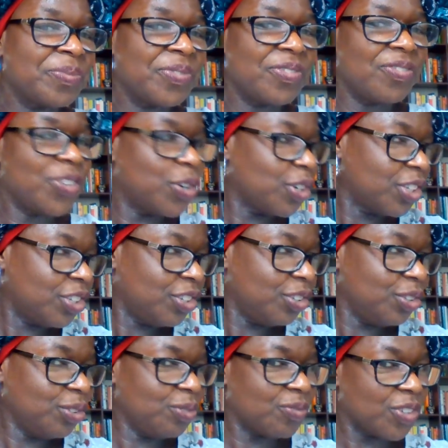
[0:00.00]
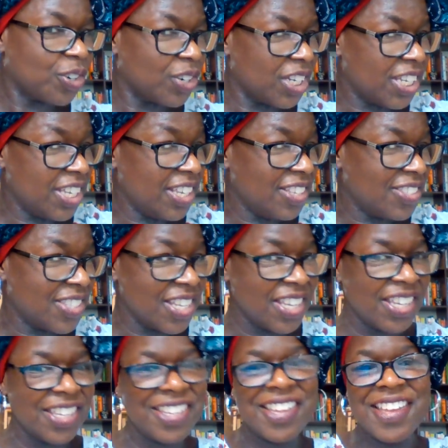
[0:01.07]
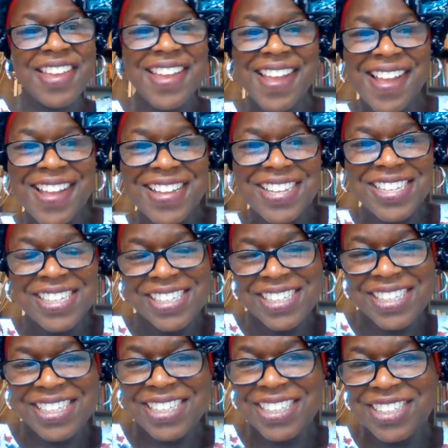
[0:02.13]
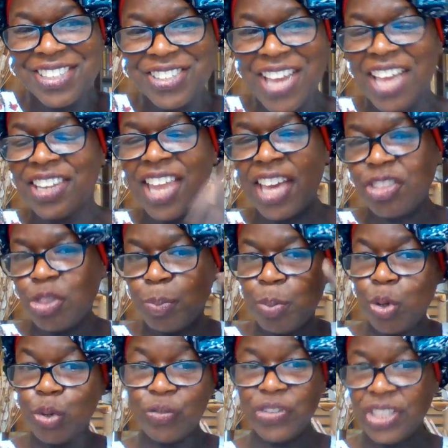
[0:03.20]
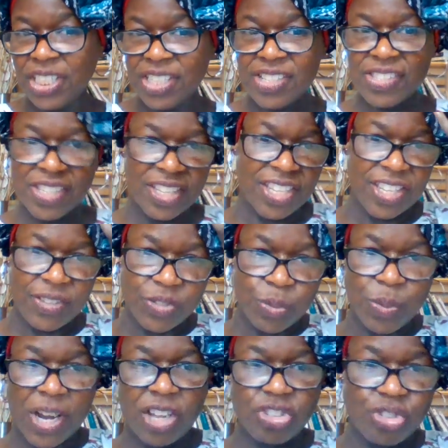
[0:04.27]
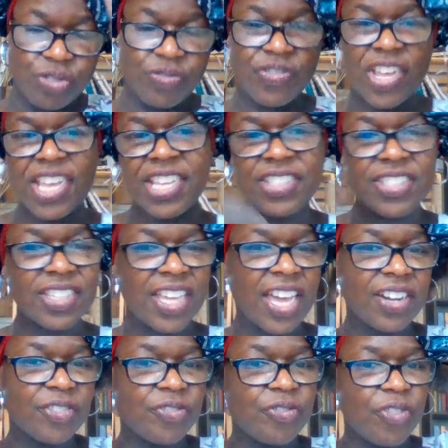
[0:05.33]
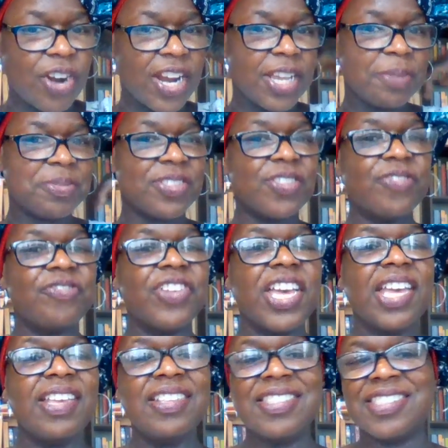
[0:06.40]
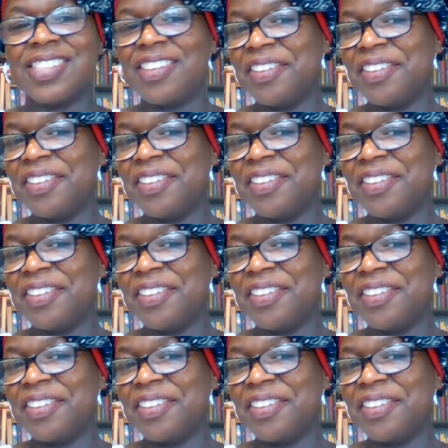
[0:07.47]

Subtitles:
Very cute, very easy. And I like the poofiness it gives around your face. It kind of frames the face.